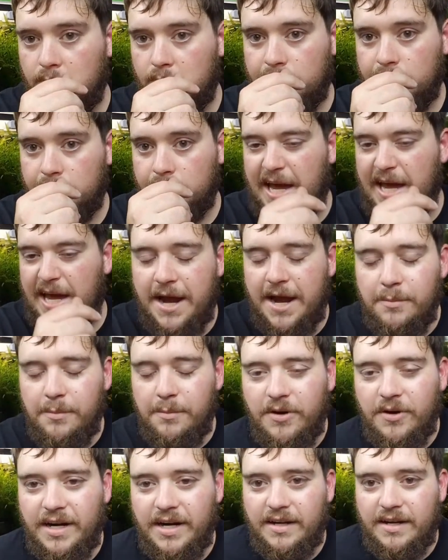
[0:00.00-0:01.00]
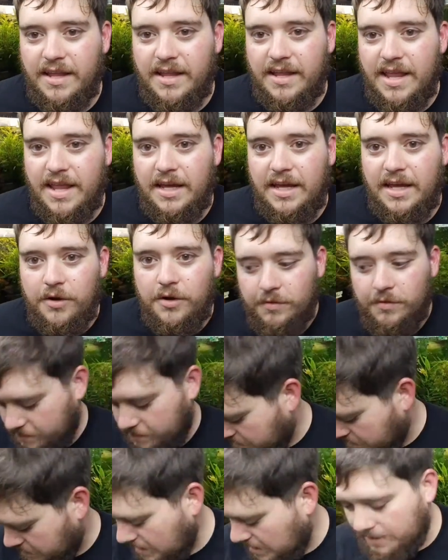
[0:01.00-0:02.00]
Cameron, thank you for
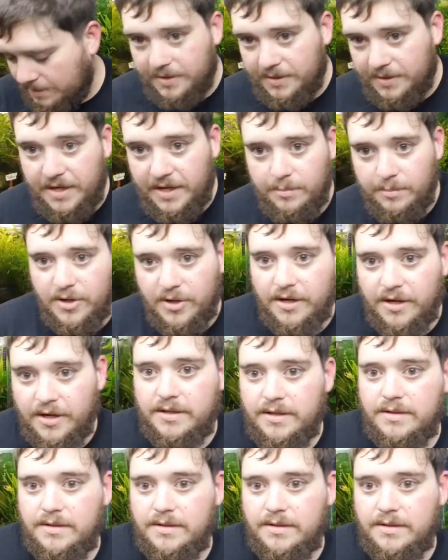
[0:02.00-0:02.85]
stopping in, bud.